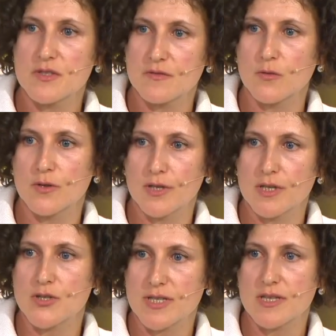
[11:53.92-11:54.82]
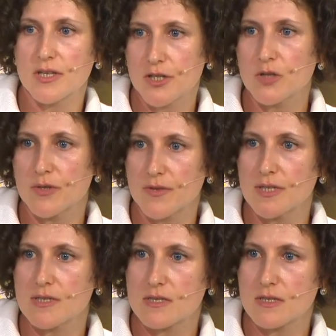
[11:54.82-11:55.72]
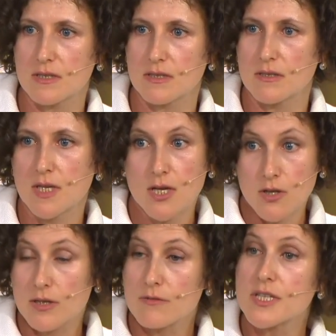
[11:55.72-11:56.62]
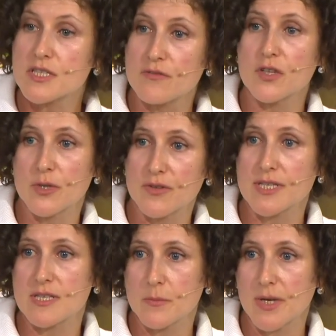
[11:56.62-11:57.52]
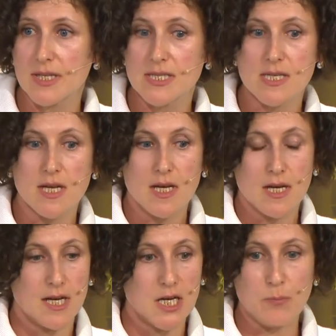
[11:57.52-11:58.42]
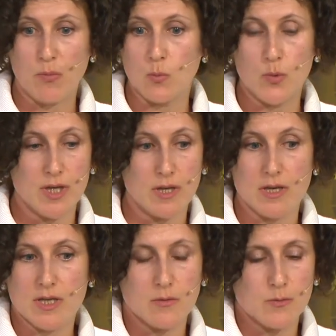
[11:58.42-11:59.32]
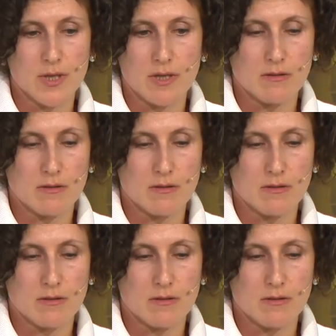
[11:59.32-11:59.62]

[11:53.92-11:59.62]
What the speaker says: for addressing our human rights, the risks of human rights impacts. We